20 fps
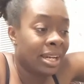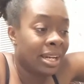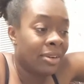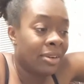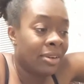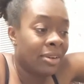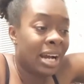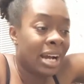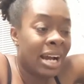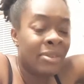
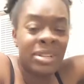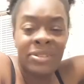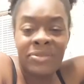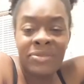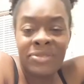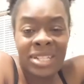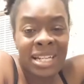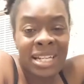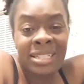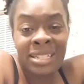Well, I won't even
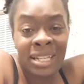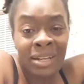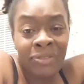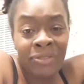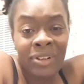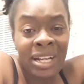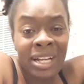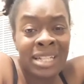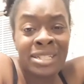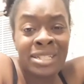say it's
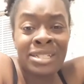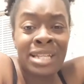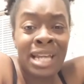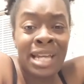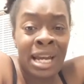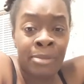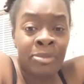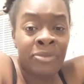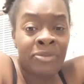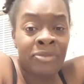different. It's just
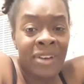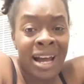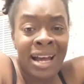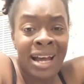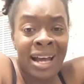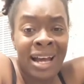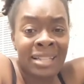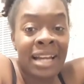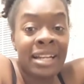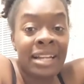
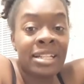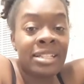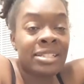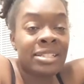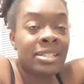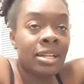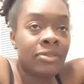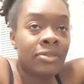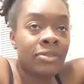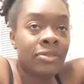amplified. Like the
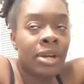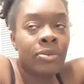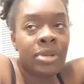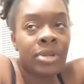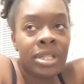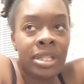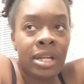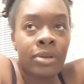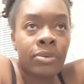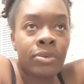stuff that we
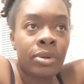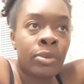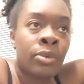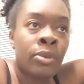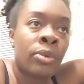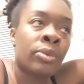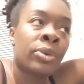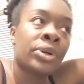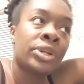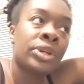dealt with when we
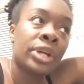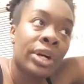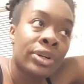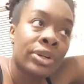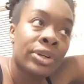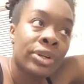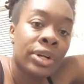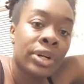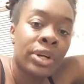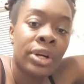were
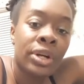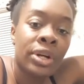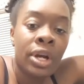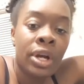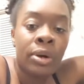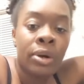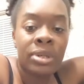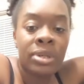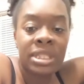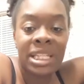younger
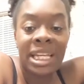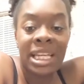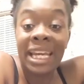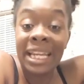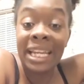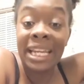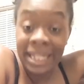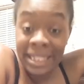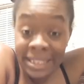was hidden.